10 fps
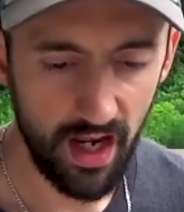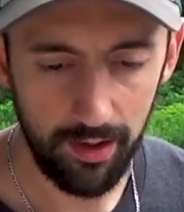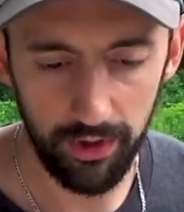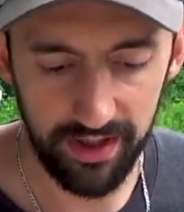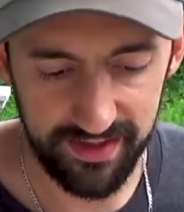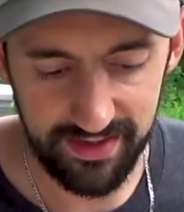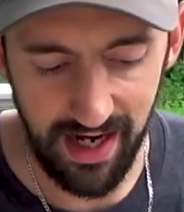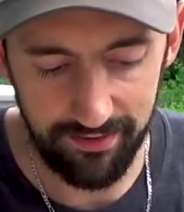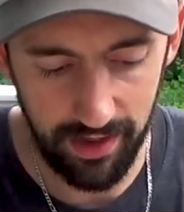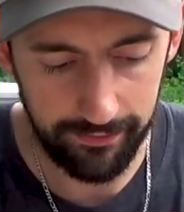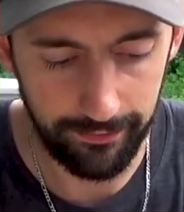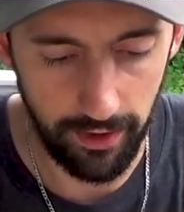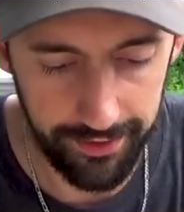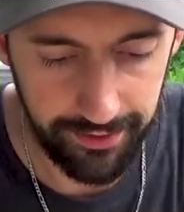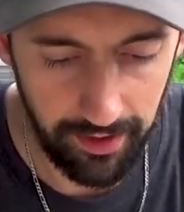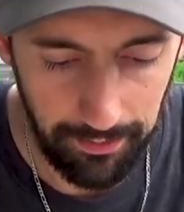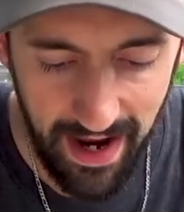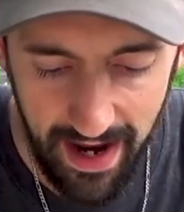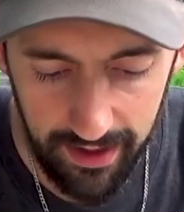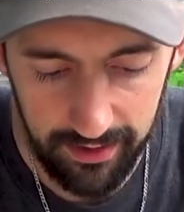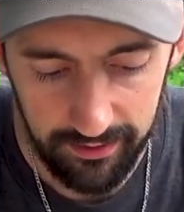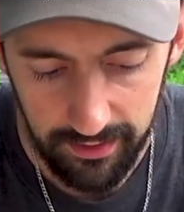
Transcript: I bring this Tyvek for under the pack.